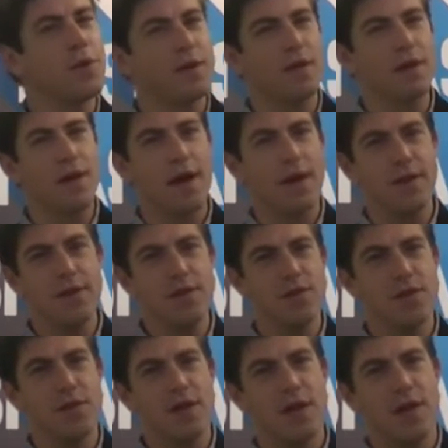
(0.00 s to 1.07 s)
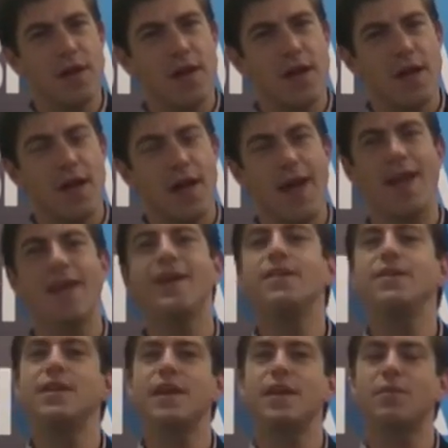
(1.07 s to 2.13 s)
in knowledge
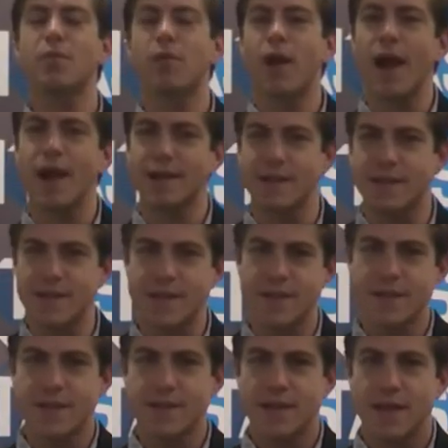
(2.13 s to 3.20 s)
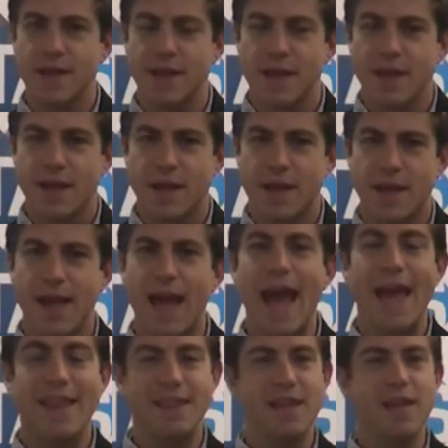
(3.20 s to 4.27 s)
and in practice
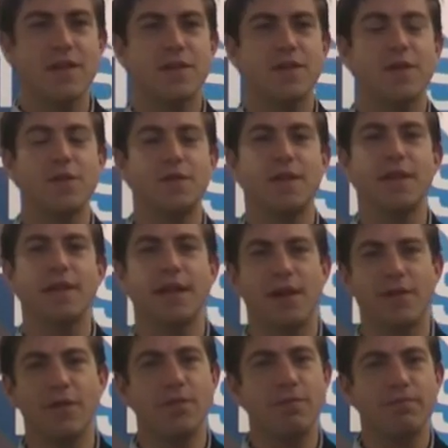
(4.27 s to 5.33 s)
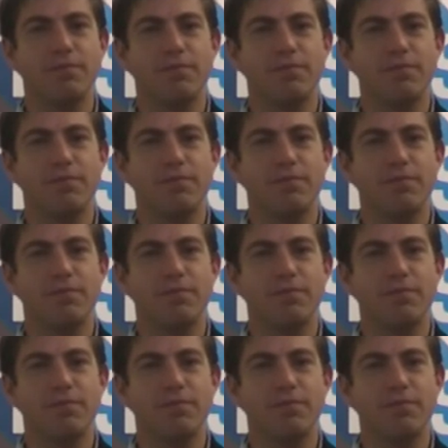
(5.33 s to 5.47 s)
at the associate level,